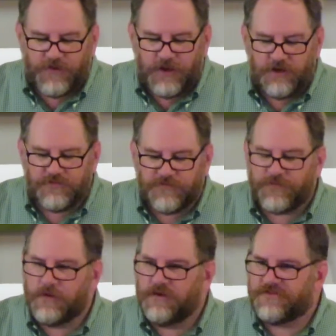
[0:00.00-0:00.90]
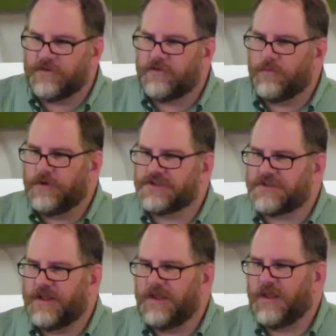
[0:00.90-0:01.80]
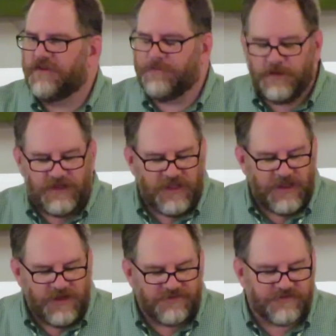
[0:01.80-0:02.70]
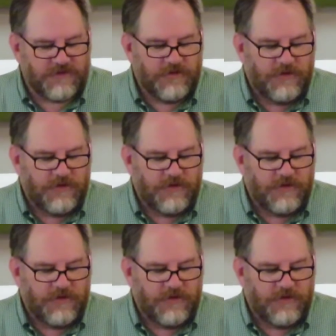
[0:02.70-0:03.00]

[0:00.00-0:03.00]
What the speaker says: fire of the furnace into which they have been cast.